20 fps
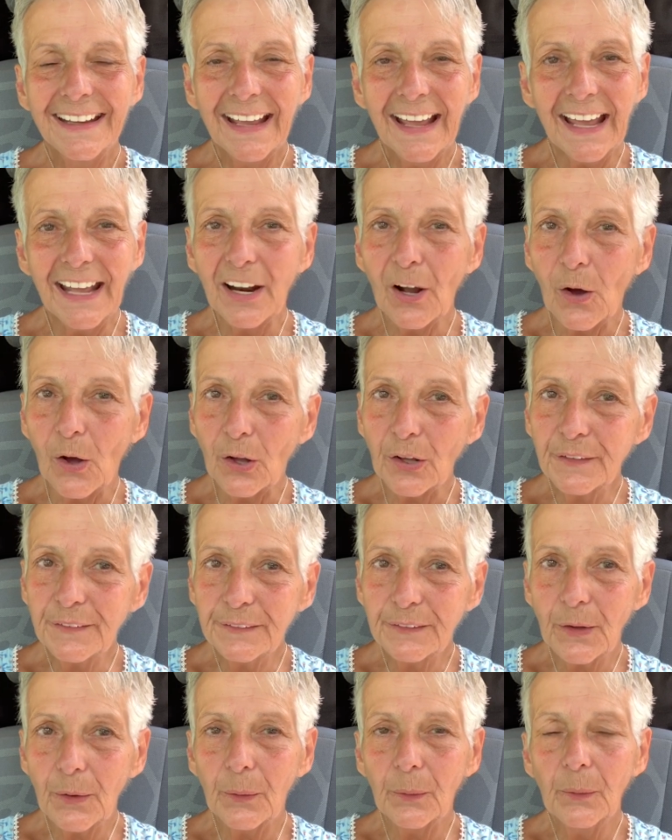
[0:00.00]
And
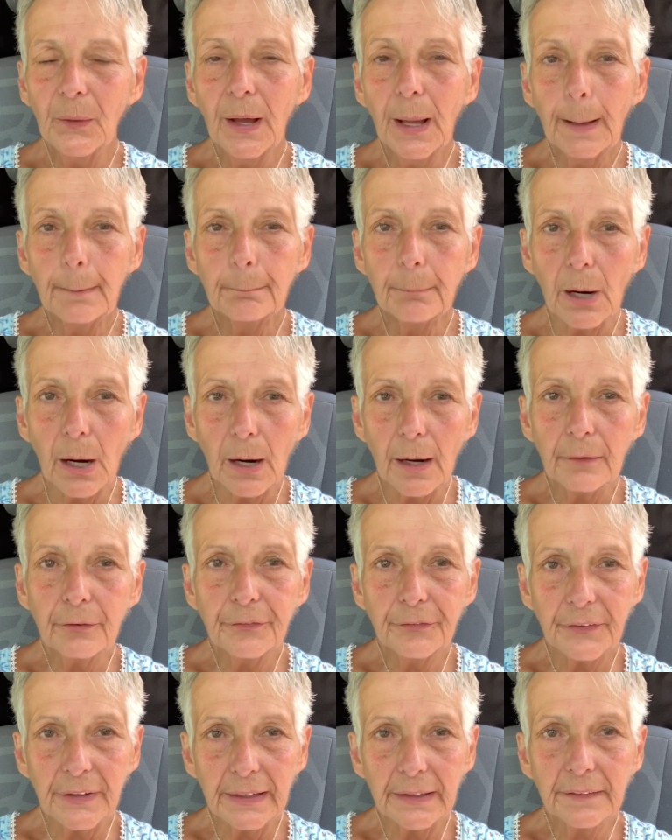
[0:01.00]
also Mar
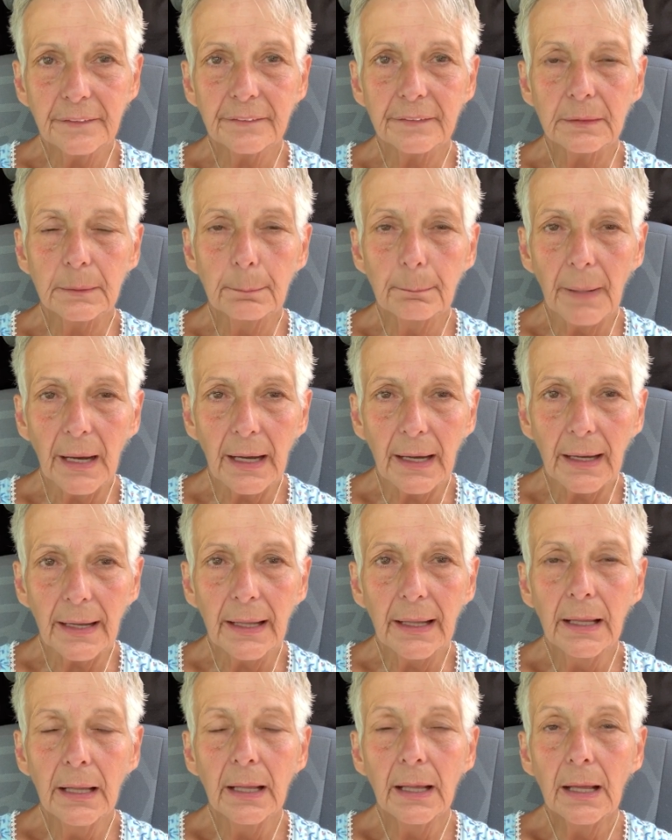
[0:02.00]
fixed
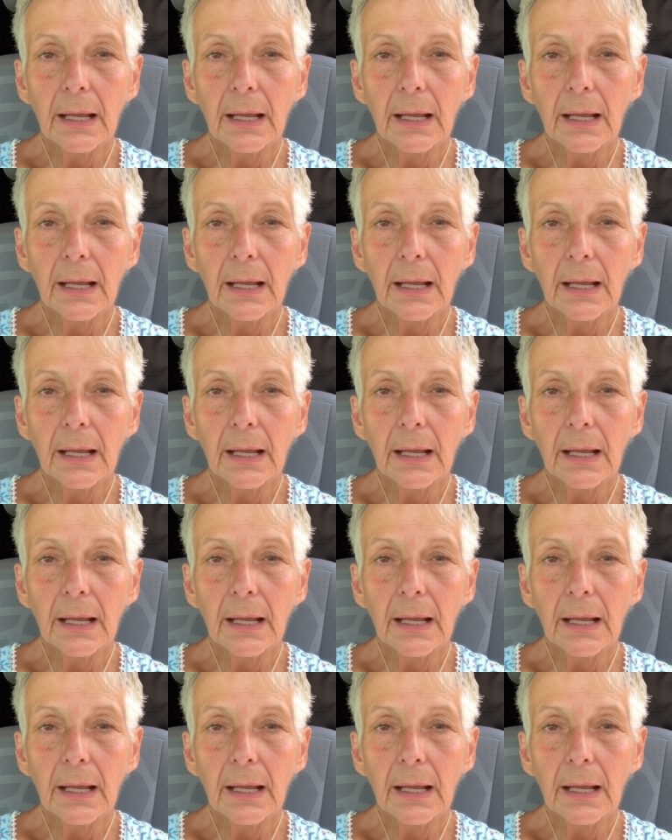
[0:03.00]
my